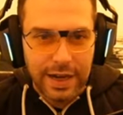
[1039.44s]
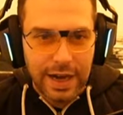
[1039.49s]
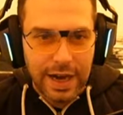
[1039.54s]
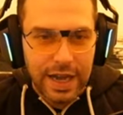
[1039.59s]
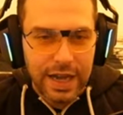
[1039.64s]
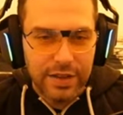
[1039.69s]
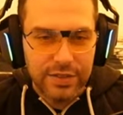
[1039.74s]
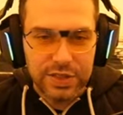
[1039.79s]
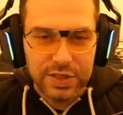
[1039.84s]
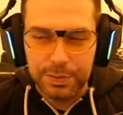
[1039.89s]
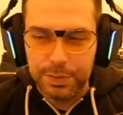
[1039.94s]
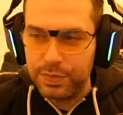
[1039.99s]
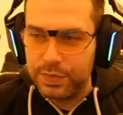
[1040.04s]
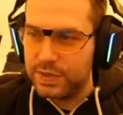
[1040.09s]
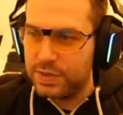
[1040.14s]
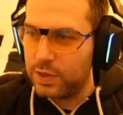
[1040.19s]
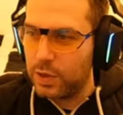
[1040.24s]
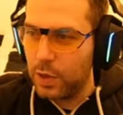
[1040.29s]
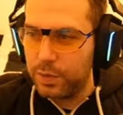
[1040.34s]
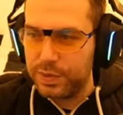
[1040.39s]
I have
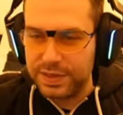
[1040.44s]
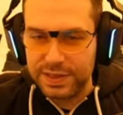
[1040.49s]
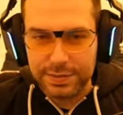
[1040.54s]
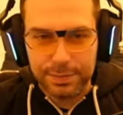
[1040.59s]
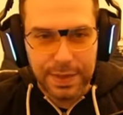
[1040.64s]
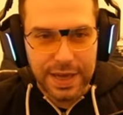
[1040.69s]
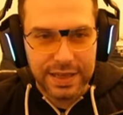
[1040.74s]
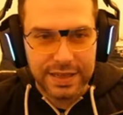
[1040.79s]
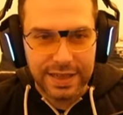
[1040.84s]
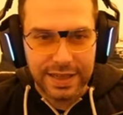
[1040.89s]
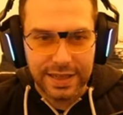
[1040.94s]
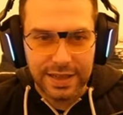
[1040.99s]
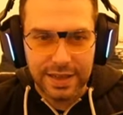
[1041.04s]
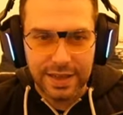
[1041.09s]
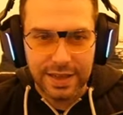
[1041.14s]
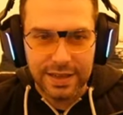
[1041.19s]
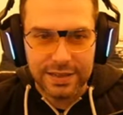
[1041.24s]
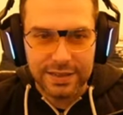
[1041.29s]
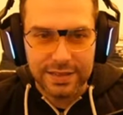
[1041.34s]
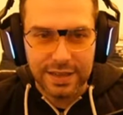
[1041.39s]
stopped spending,
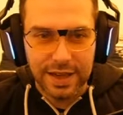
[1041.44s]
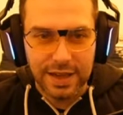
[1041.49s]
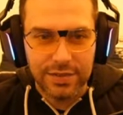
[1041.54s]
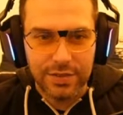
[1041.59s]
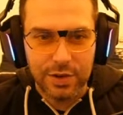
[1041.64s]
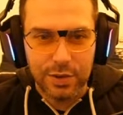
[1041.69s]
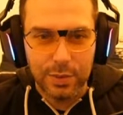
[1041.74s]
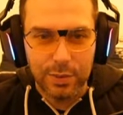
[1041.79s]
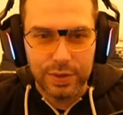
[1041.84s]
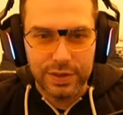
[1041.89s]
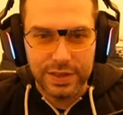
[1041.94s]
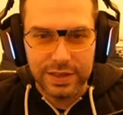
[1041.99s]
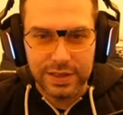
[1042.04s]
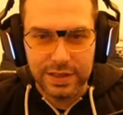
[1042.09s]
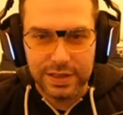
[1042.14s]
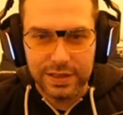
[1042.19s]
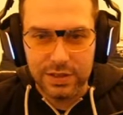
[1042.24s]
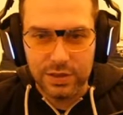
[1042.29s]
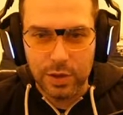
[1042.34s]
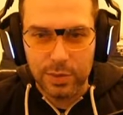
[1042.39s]
guys. I have
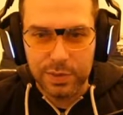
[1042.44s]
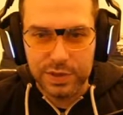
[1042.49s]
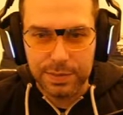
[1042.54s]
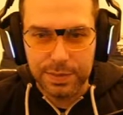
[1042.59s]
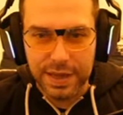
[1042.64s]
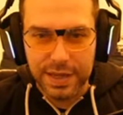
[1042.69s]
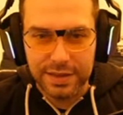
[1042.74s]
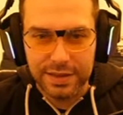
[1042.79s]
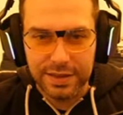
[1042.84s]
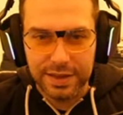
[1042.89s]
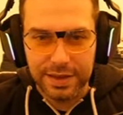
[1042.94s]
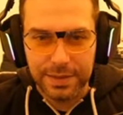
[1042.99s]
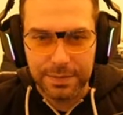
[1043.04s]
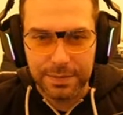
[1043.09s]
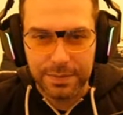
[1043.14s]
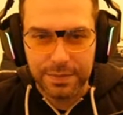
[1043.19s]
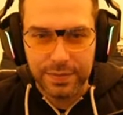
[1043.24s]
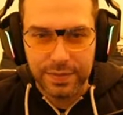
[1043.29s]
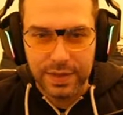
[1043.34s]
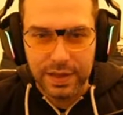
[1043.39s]
completely stopped spending.
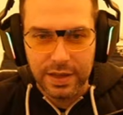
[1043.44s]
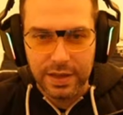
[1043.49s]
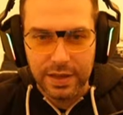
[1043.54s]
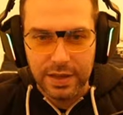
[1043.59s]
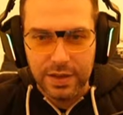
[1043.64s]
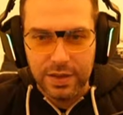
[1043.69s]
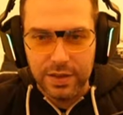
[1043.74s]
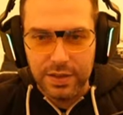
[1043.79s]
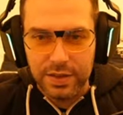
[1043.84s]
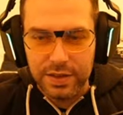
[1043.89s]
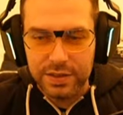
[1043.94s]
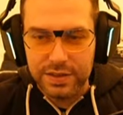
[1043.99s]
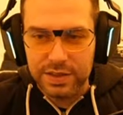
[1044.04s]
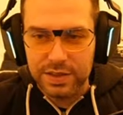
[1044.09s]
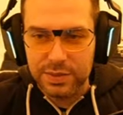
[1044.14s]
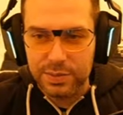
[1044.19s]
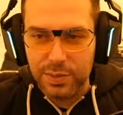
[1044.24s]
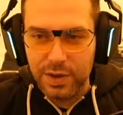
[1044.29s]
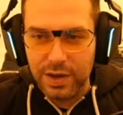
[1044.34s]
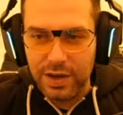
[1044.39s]
This
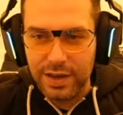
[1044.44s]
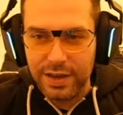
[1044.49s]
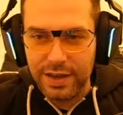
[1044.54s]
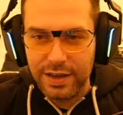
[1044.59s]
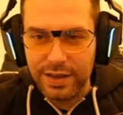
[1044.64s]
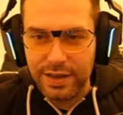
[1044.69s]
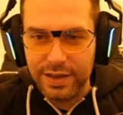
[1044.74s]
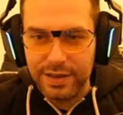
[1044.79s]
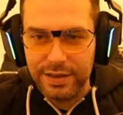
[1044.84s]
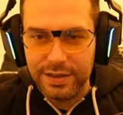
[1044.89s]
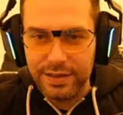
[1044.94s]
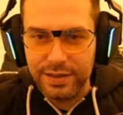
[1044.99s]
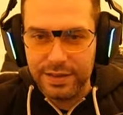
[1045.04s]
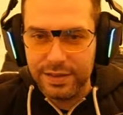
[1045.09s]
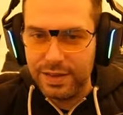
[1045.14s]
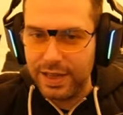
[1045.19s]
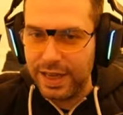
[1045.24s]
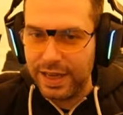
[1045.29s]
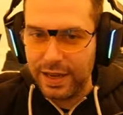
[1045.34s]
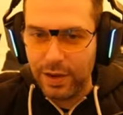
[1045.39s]
is my,
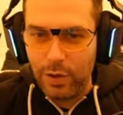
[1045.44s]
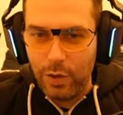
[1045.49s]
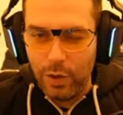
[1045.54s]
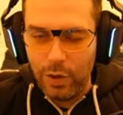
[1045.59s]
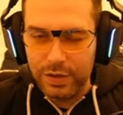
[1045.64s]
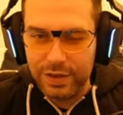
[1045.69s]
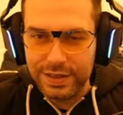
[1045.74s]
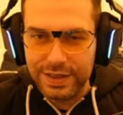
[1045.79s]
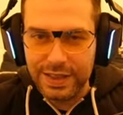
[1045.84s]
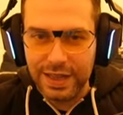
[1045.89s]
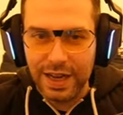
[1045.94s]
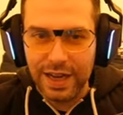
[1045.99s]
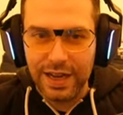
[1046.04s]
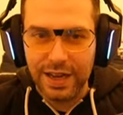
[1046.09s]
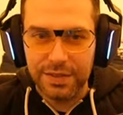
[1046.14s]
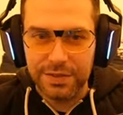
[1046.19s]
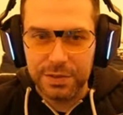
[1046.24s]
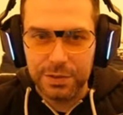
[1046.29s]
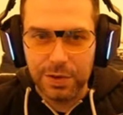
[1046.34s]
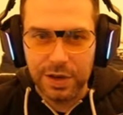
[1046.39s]
like, all the gear I
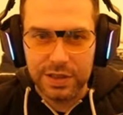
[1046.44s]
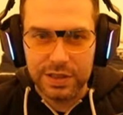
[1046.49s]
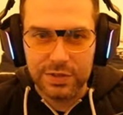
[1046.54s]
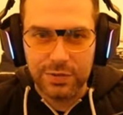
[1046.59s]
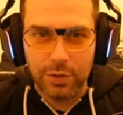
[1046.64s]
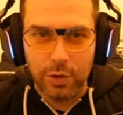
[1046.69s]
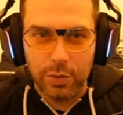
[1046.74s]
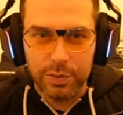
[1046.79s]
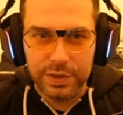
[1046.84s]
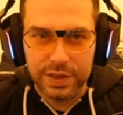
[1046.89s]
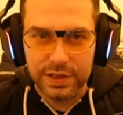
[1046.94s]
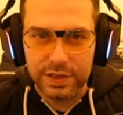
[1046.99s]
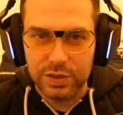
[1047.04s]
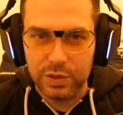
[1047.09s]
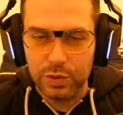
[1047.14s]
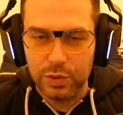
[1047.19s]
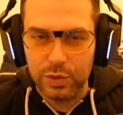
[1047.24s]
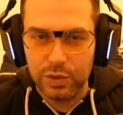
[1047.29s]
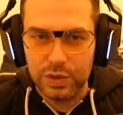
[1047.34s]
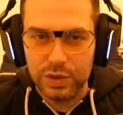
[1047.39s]
have transformed
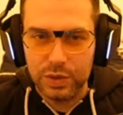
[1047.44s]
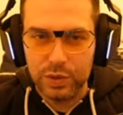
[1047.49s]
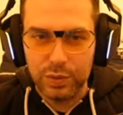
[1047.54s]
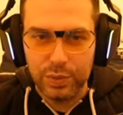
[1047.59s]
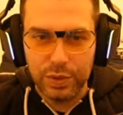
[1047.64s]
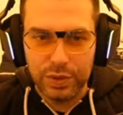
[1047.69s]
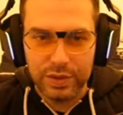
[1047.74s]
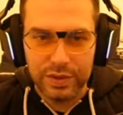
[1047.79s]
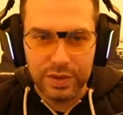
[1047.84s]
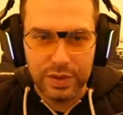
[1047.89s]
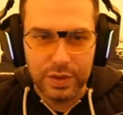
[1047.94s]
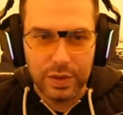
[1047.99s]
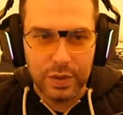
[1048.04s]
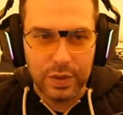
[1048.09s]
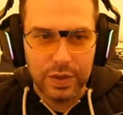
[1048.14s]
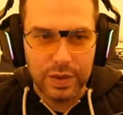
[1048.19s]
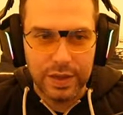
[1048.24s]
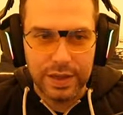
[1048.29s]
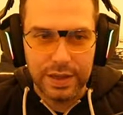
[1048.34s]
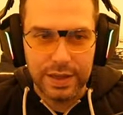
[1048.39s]
into
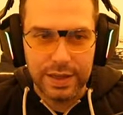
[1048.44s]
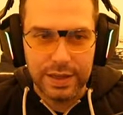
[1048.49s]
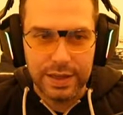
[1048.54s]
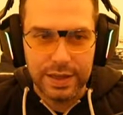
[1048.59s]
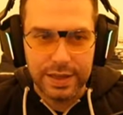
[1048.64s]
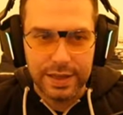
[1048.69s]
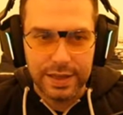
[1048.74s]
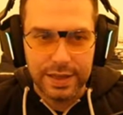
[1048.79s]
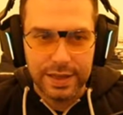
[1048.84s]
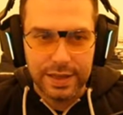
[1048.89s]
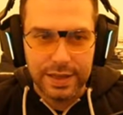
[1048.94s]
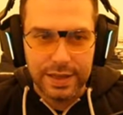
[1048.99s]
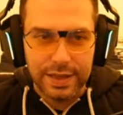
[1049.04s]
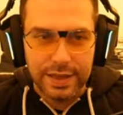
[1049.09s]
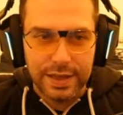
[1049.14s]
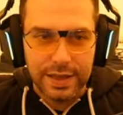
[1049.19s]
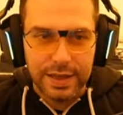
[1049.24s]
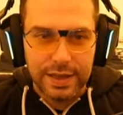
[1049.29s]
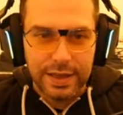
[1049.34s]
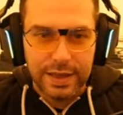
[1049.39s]
2.0.
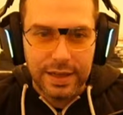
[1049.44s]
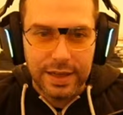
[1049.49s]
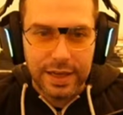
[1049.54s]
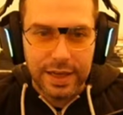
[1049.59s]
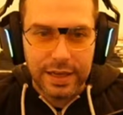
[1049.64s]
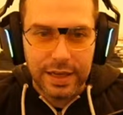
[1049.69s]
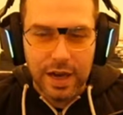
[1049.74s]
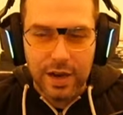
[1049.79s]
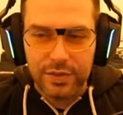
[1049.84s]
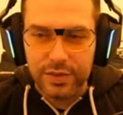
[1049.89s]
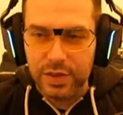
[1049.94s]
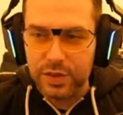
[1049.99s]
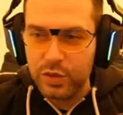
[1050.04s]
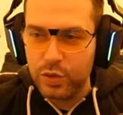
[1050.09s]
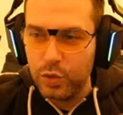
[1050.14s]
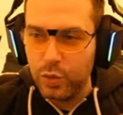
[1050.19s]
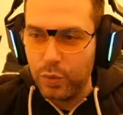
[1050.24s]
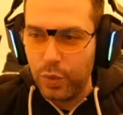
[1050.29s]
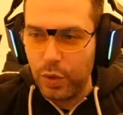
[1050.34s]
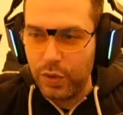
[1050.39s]
And after
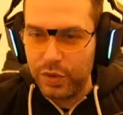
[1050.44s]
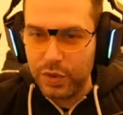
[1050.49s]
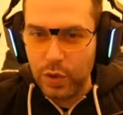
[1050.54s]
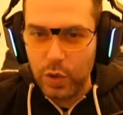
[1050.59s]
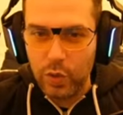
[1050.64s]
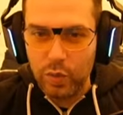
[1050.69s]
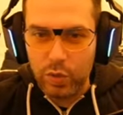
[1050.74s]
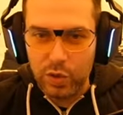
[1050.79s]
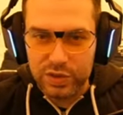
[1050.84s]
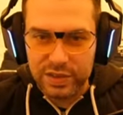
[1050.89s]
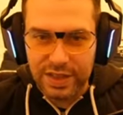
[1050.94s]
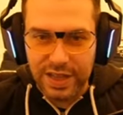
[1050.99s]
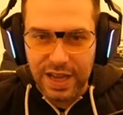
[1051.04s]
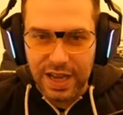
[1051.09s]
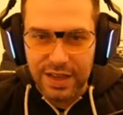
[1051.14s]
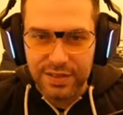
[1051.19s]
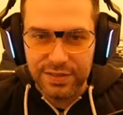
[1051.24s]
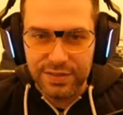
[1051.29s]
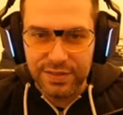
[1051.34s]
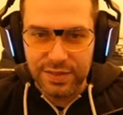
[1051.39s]
2.0 was
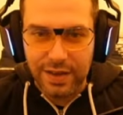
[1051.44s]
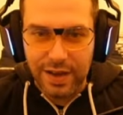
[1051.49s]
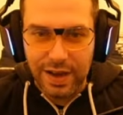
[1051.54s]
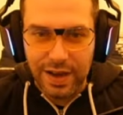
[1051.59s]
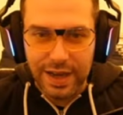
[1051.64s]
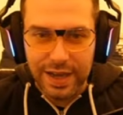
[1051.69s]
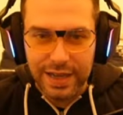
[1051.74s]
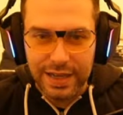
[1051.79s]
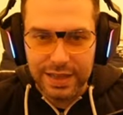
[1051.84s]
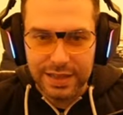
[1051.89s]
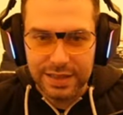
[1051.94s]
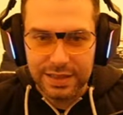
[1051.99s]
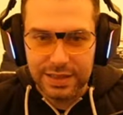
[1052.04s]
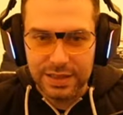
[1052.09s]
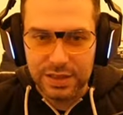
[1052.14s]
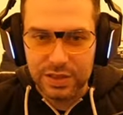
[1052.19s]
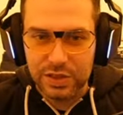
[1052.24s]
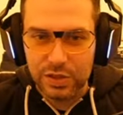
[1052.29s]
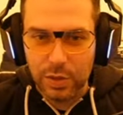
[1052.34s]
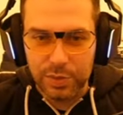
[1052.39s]
live, I
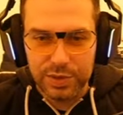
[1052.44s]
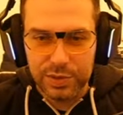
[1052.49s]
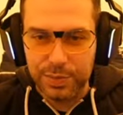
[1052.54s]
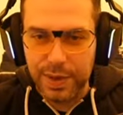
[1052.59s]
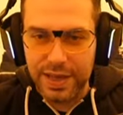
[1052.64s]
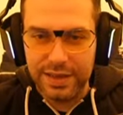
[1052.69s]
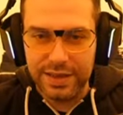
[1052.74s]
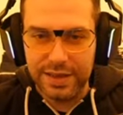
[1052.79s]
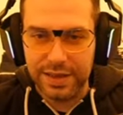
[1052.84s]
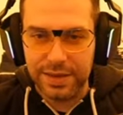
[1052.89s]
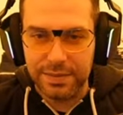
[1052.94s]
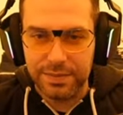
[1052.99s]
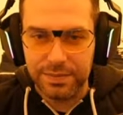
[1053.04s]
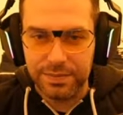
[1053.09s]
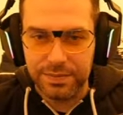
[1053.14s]
stopped spending.